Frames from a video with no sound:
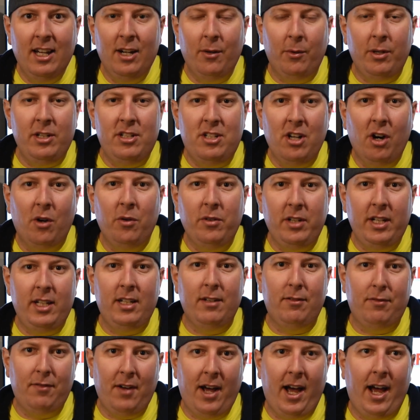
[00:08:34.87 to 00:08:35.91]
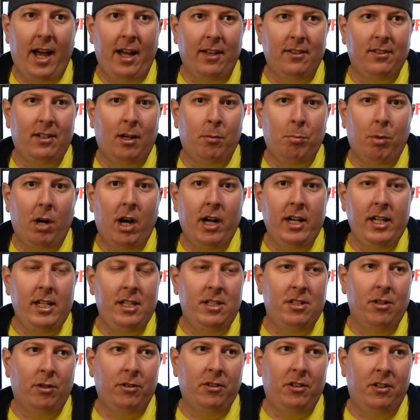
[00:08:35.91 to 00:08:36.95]
We don't need to fast. Our body
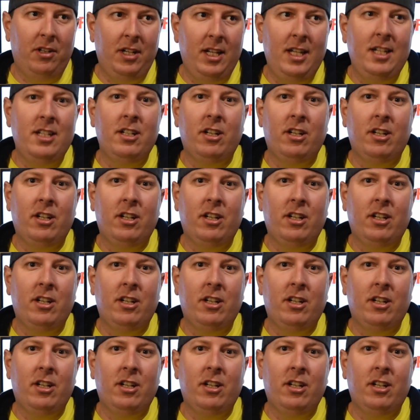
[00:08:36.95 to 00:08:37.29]
doesn't need